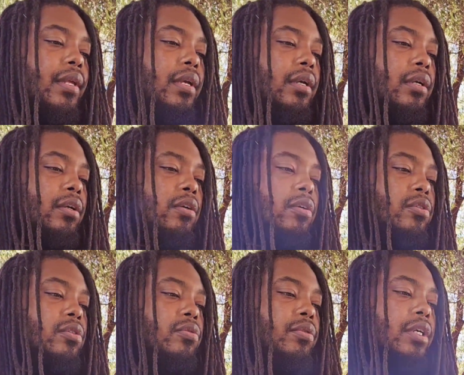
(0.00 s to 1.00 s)
You go
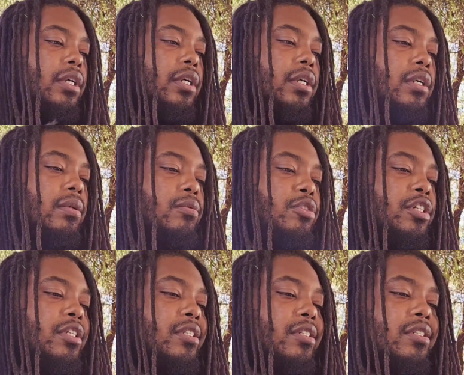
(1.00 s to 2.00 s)
to
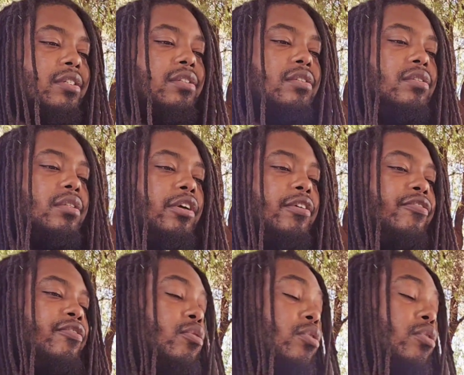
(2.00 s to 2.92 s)
Genesis 34 and